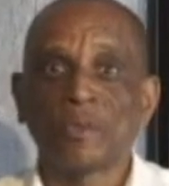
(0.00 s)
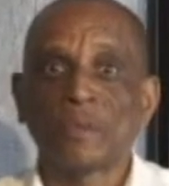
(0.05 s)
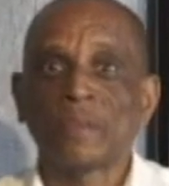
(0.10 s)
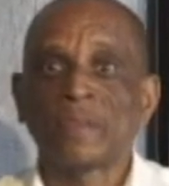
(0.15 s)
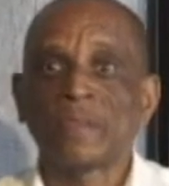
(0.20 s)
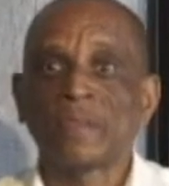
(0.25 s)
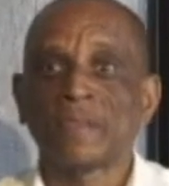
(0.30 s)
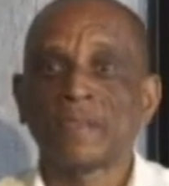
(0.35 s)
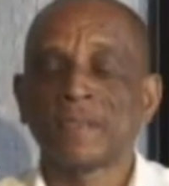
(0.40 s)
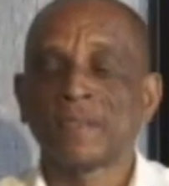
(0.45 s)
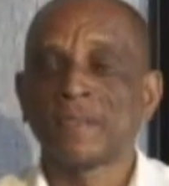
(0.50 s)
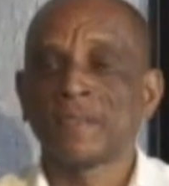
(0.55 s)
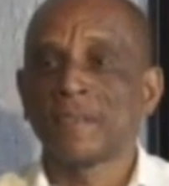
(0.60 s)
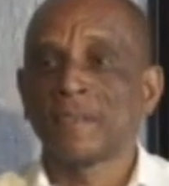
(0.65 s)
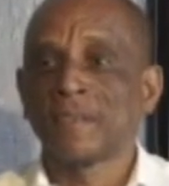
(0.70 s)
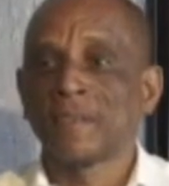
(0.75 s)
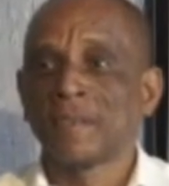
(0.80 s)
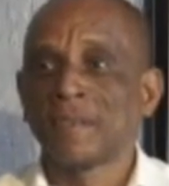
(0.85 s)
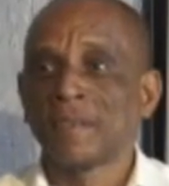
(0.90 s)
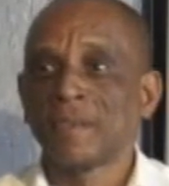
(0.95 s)

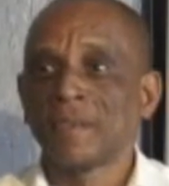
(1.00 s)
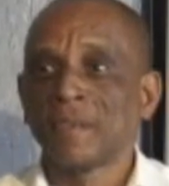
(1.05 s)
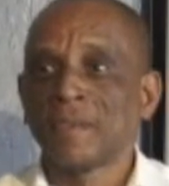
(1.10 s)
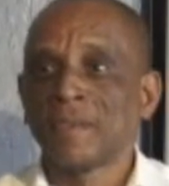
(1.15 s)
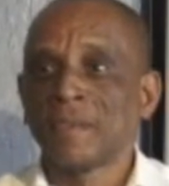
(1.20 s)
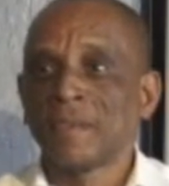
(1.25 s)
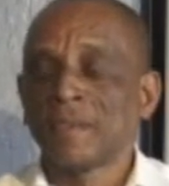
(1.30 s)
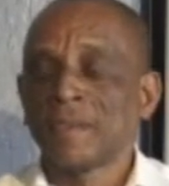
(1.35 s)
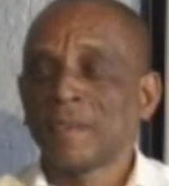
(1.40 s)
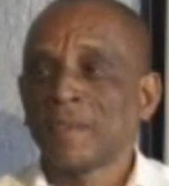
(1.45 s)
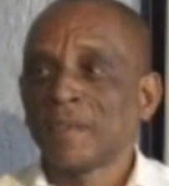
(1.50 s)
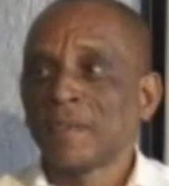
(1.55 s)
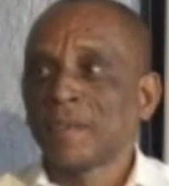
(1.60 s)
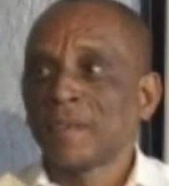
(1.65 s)
Nobody speaks.